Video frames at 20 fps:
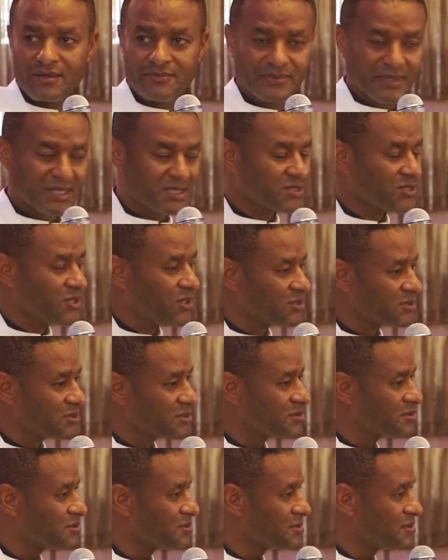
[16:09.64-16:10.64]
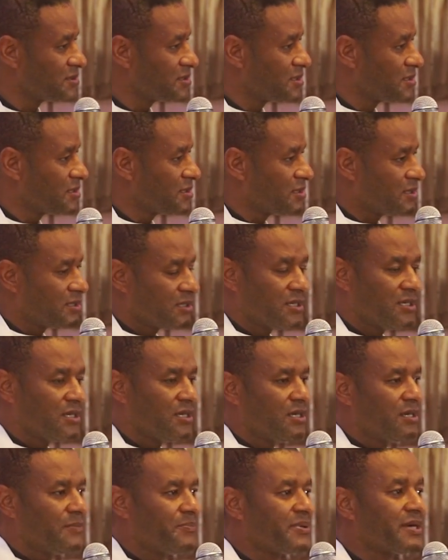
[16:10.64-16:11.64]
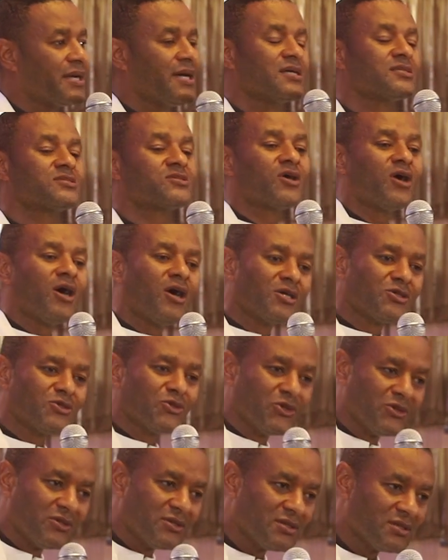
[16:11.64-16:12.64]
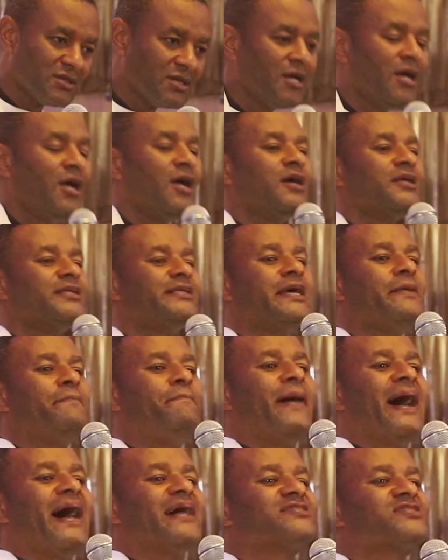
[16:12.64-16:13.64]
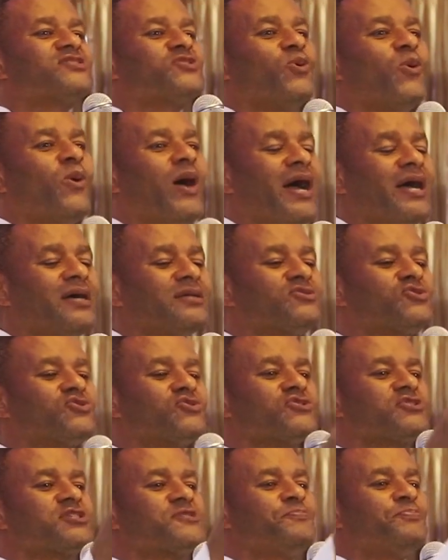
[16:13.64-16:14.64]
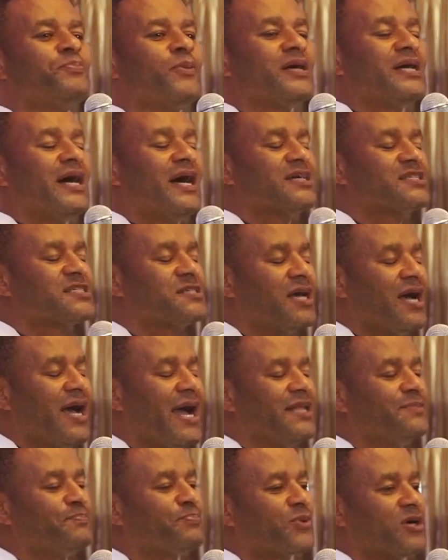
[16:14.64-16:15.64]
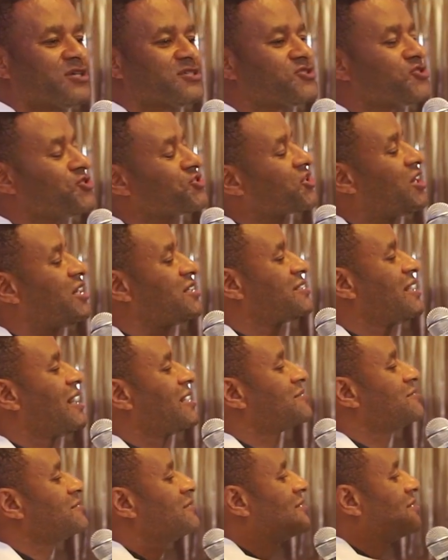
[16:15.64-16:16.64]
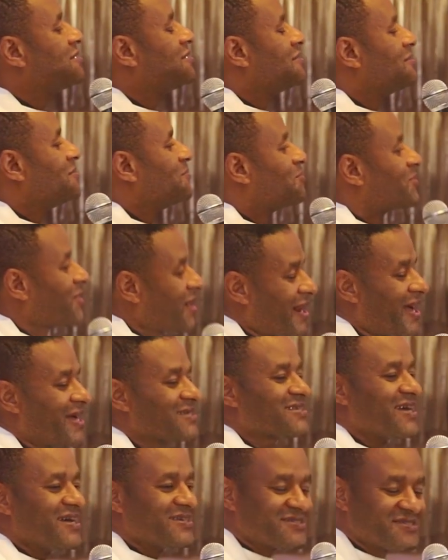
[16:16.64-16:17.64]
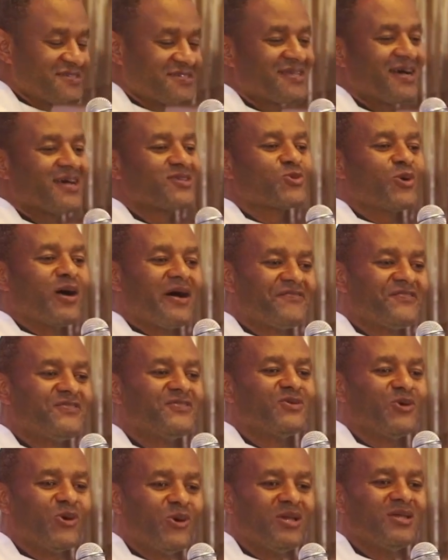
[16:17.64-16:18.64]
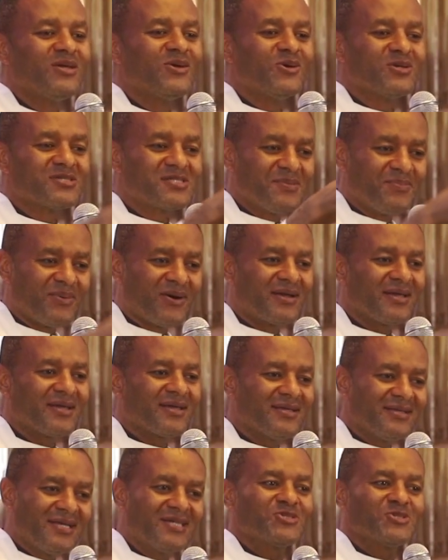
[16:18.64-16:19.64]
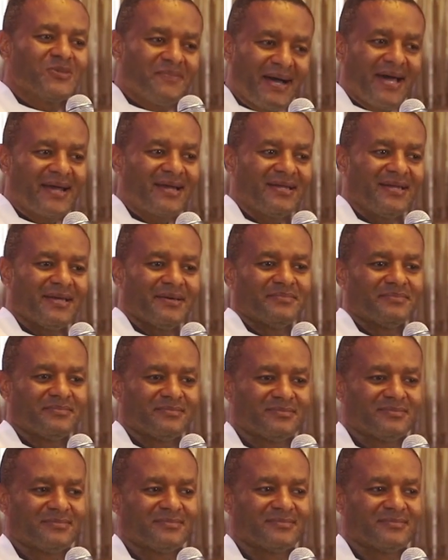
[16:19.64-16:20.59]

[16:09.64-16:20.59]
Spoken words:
Praise God. Praise God. The best way to end prostitution is that brothers and sisters who have filled the Holy Ghost, the born again, they should marry them.